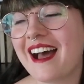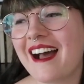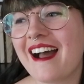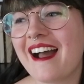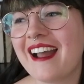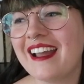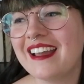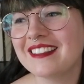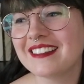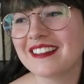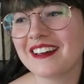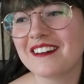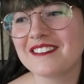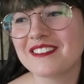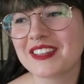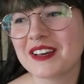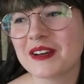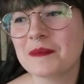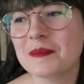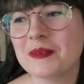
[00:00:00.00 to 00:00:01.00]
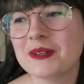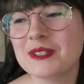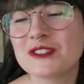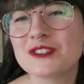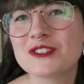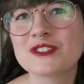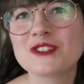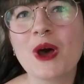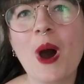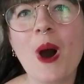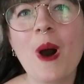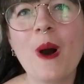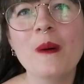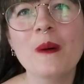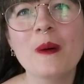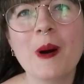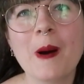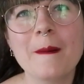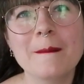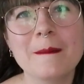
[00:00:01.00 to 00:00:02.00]
I love them
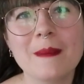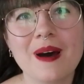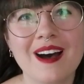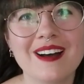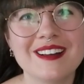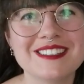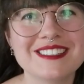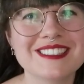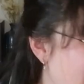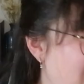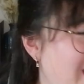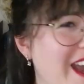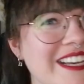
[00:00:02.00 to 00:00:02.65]
so much.